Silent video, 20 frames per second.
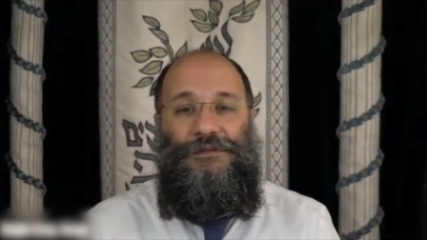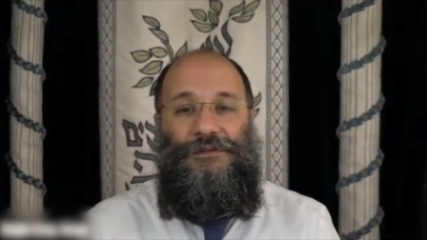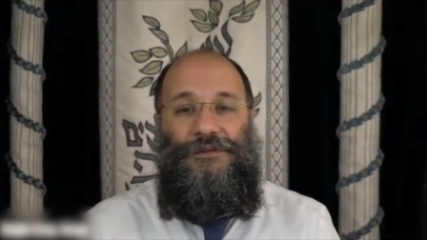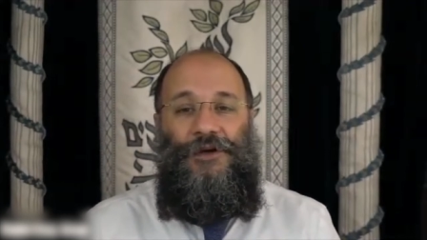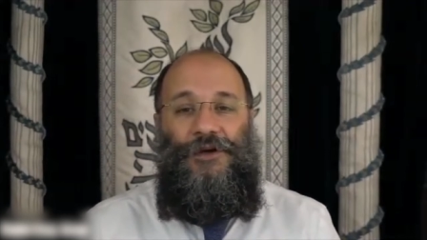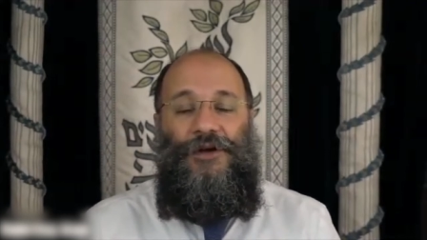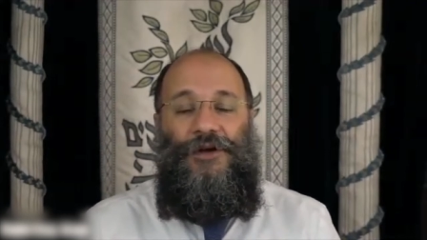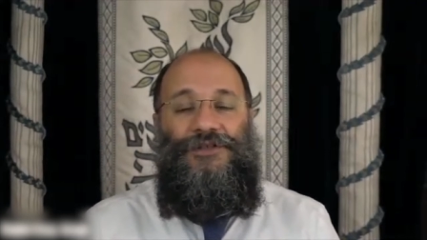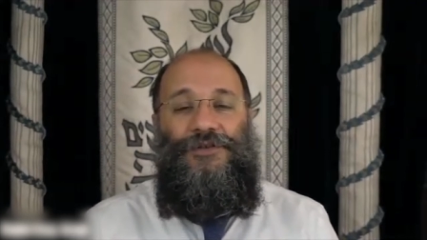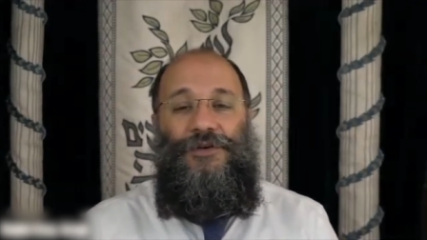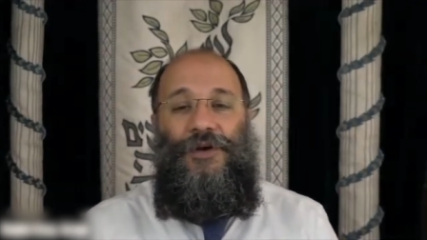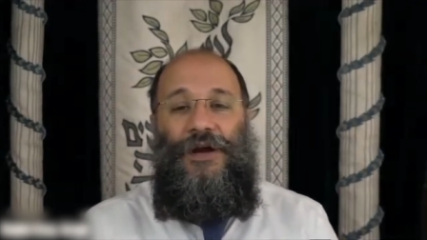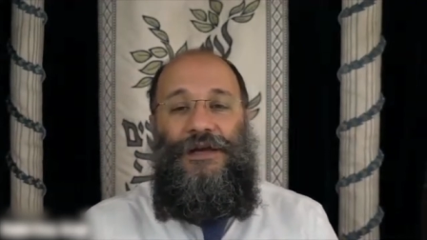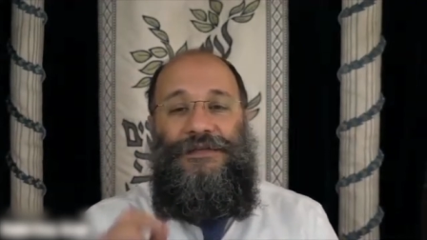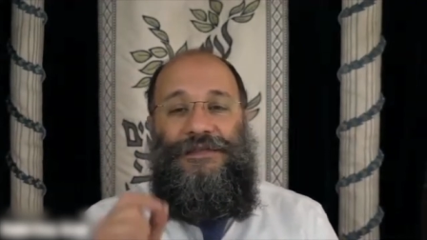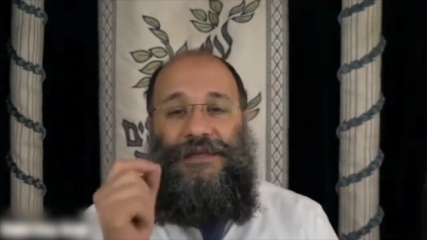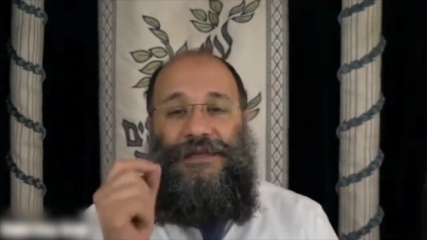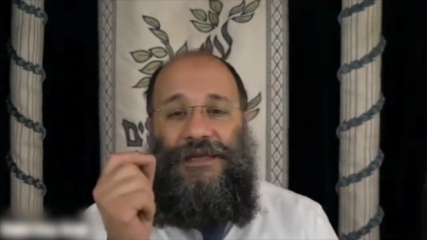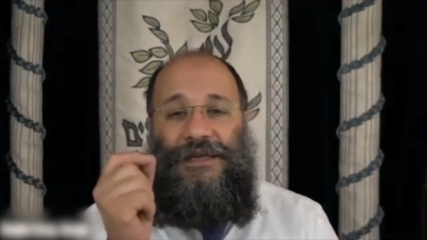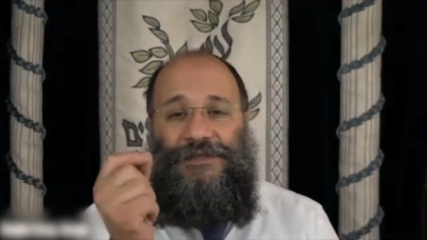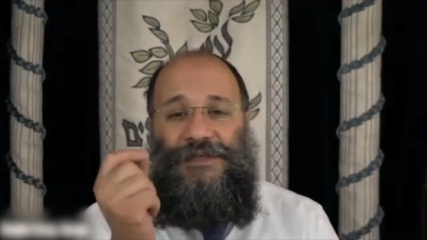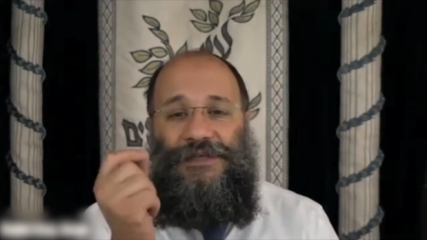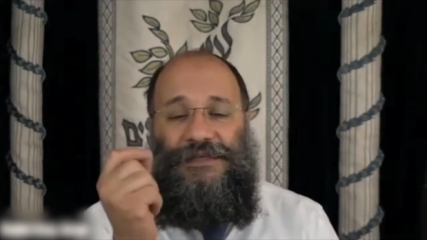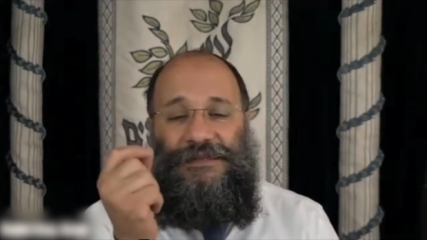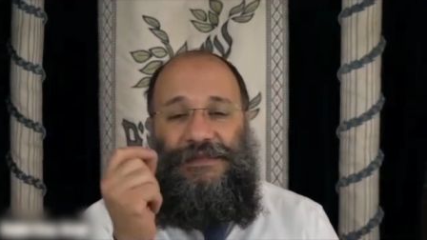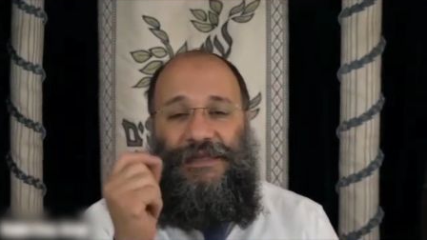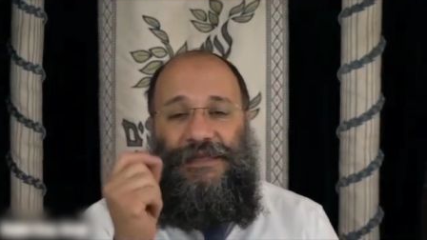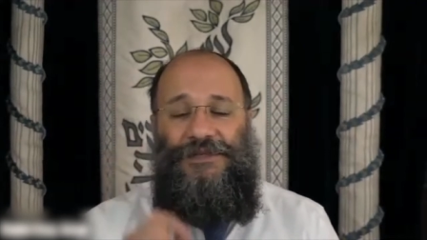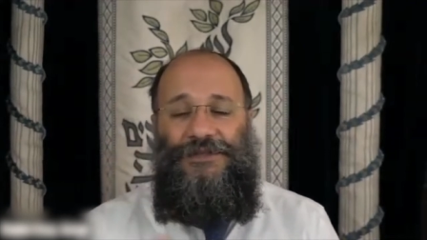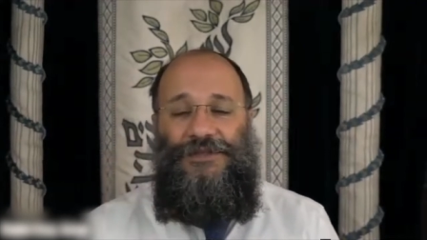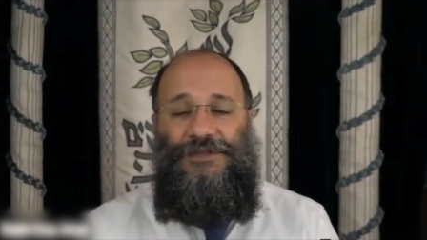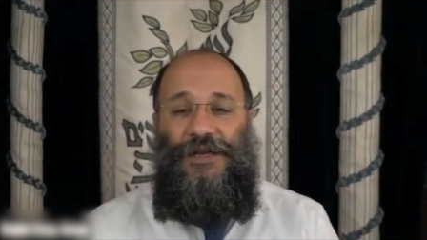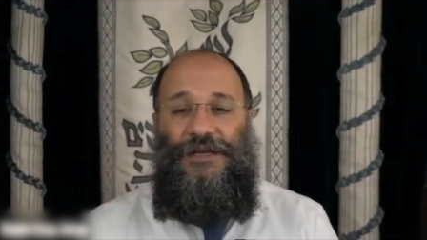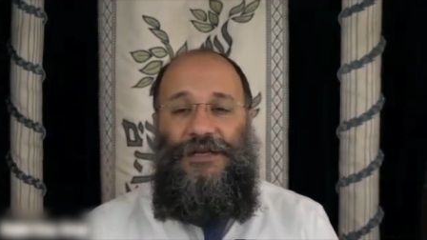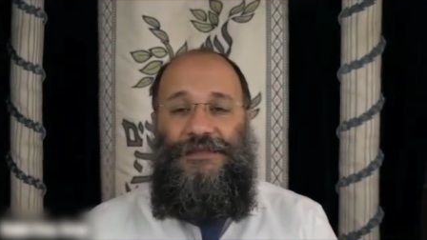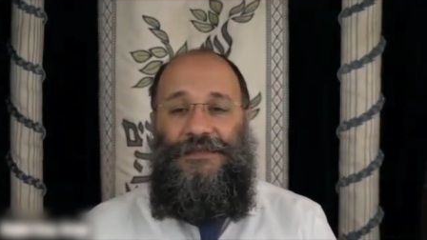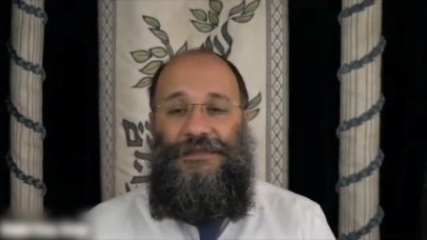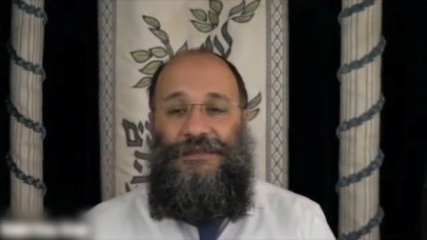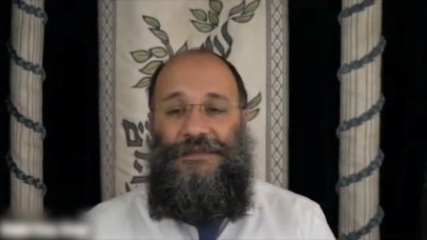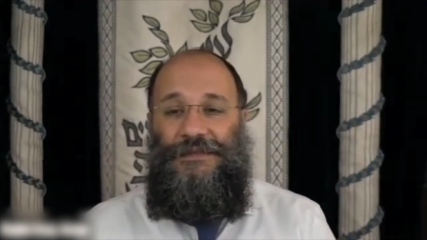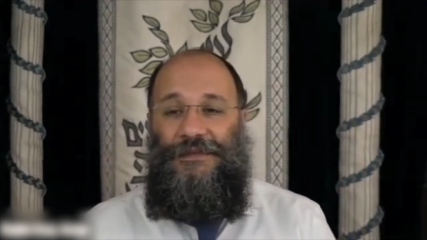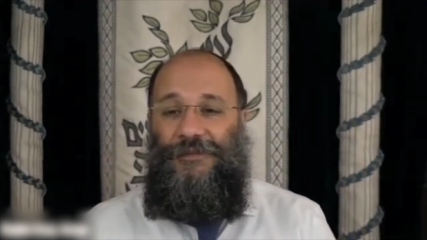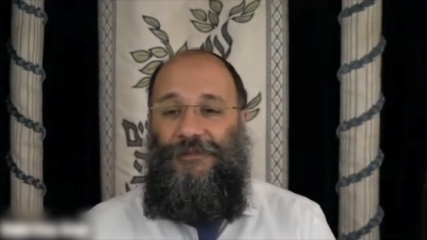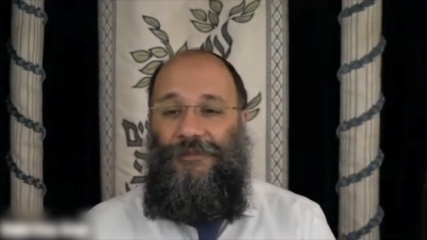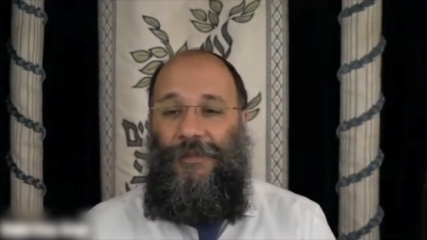Also, our sages teach us